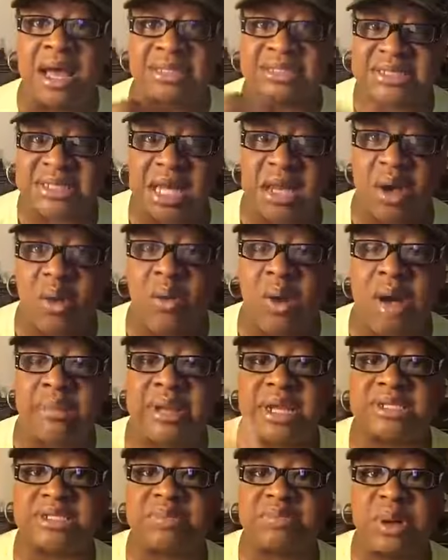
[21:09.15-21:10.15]
a single
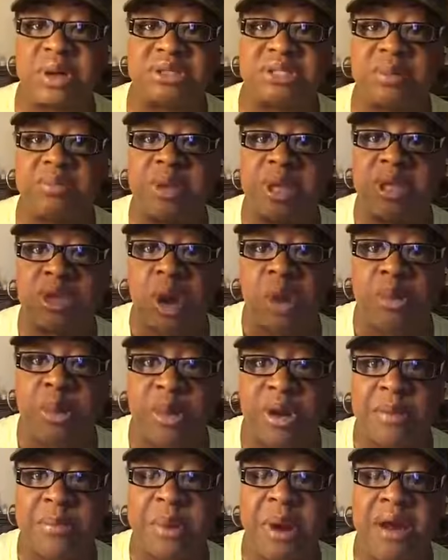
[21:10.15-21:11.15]
woman, is supposed to be your
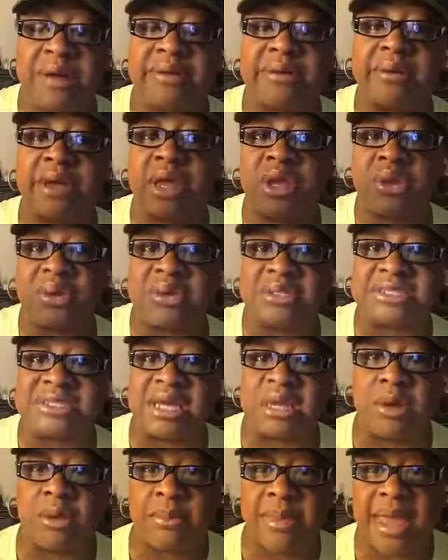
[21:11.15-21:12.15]
prayer partner and you're a
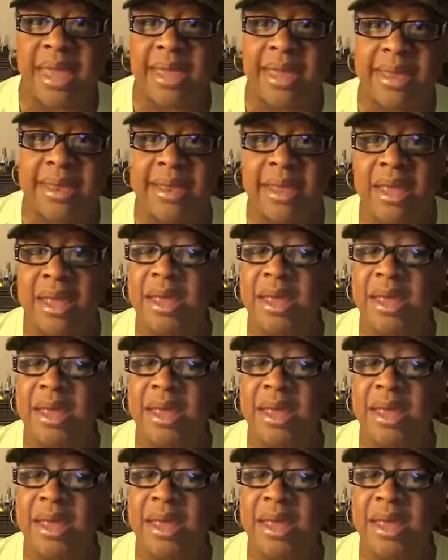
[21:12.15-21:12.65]
single man.